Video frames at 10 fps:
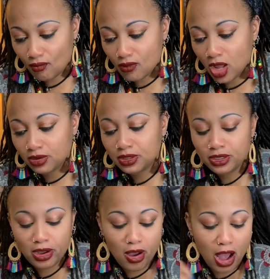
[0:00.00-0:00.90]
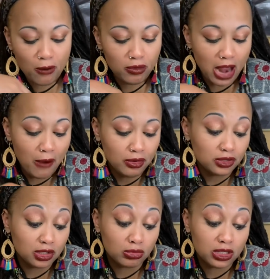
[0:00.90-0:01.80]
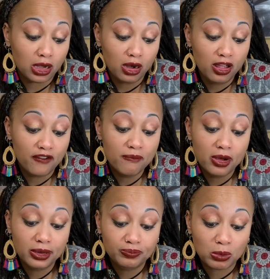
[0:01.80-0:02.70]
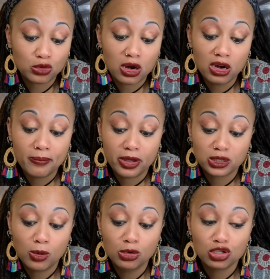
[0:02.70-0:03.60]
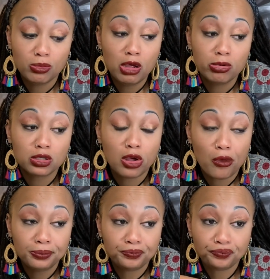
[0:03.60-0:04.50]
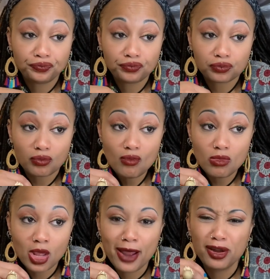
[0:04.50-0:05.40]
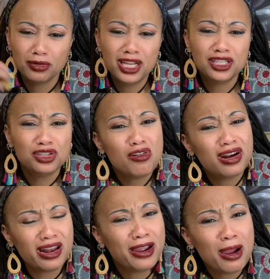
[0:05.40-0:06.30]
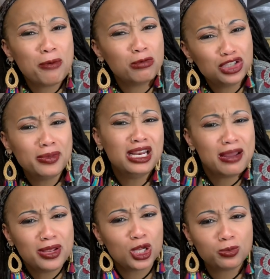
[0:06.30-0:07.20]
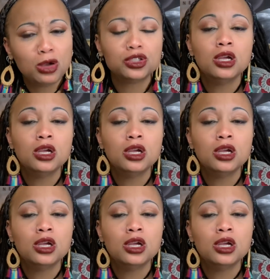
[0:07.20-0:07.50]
See y'all, I will just take a lift, but I'm trying to limit my exposure to people, so I know. Keisha, you going in the airport? What you mean limit your exposure?